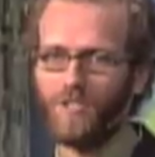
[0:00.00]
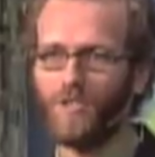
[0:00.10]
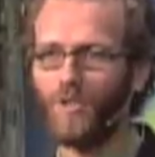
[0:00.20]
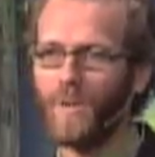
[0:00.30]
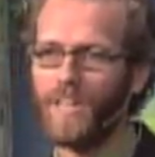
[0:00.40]

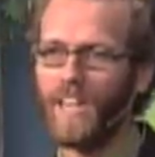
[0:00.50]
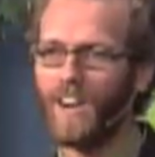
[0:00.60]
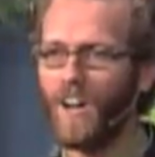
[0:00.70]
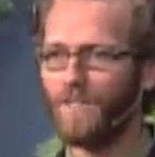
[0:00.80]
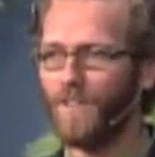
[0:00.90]
so that we
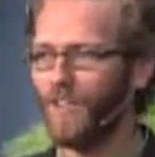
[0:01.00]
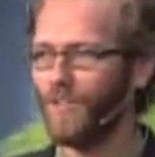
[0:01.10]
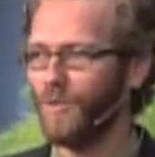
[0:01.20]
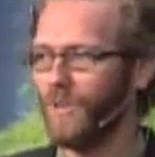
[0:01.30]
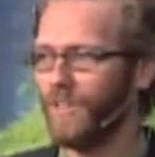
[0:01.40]
cannot
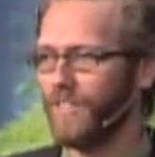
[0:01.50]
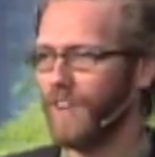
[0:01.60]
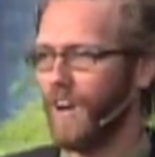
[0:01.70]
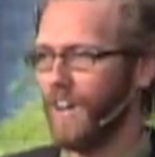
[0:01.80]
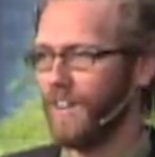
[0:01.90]
follow the will
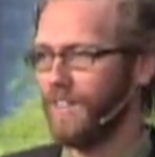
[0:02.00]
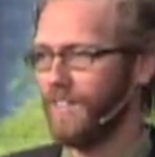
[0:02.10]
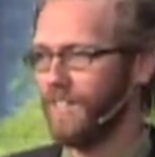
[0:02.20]
of God,